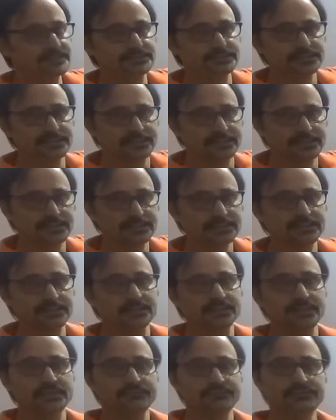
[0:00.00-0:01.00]
is correct,
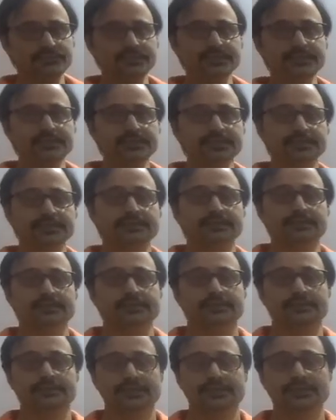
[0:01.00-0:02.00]
we need
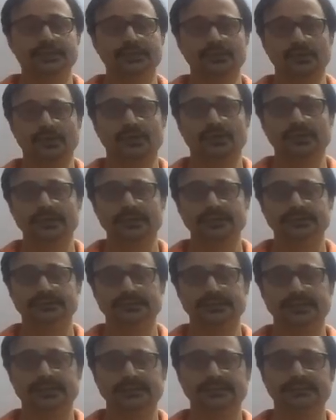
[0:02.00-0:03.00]
a record
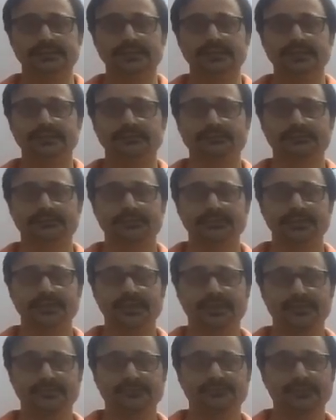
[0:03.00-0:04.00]
that
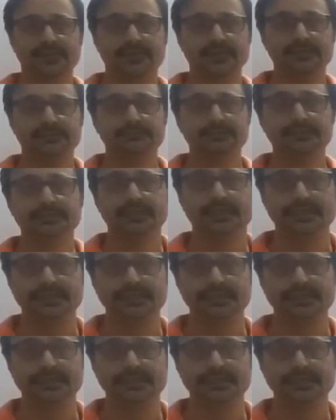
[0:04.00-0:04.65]
they have filed with the